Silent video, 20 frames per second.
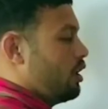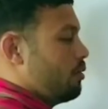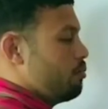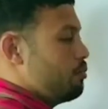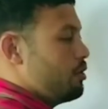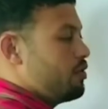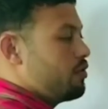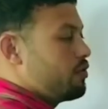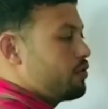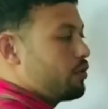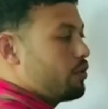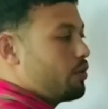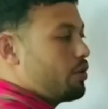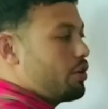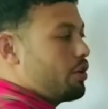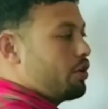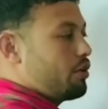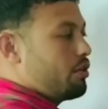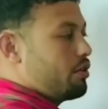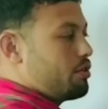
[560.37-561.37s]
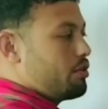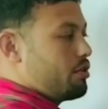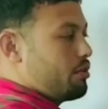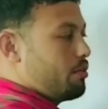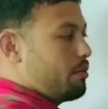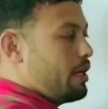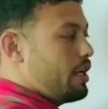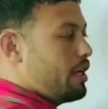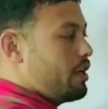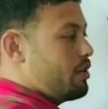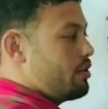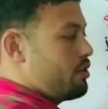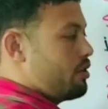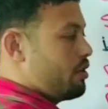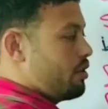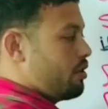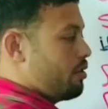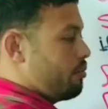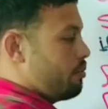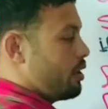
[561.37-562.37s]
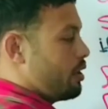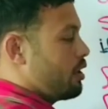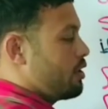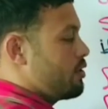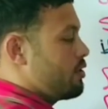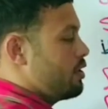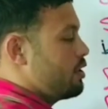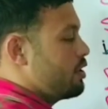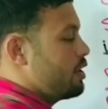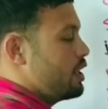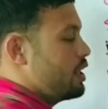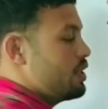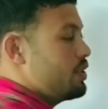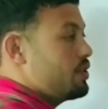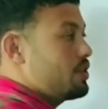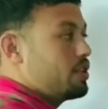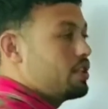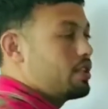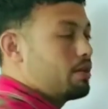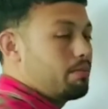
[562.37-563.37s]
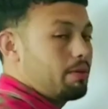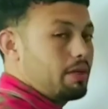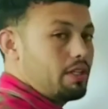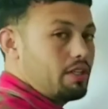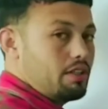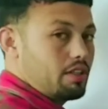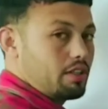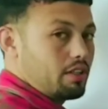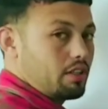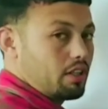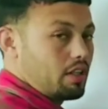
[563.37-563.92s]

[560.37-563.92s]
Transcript: before you go to bed, because it is dependent